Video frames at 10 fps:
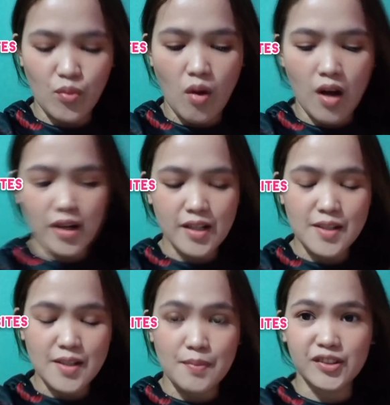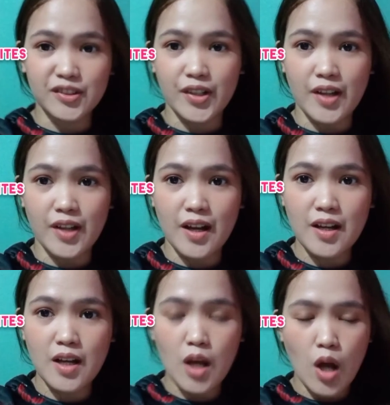One is bacteria,
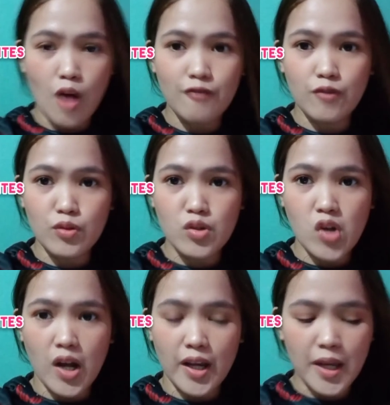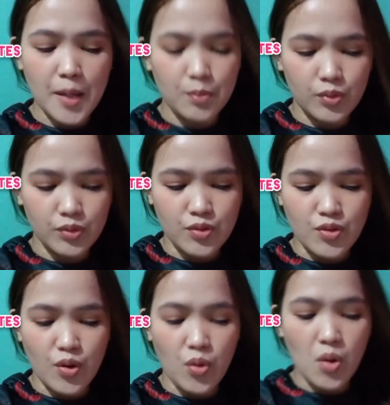fungi,
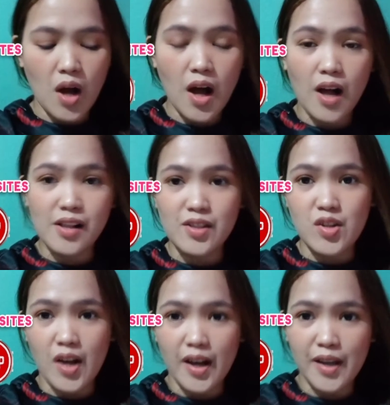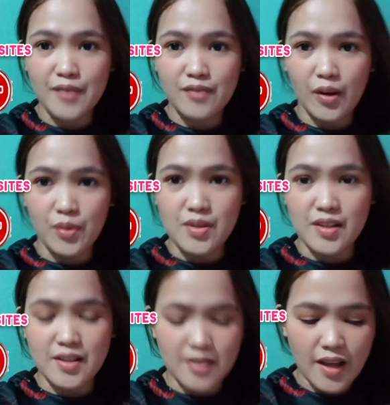protozoa, algae,
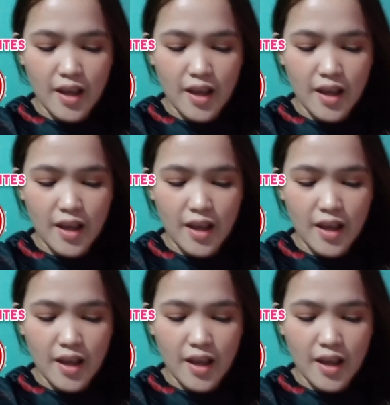viruses,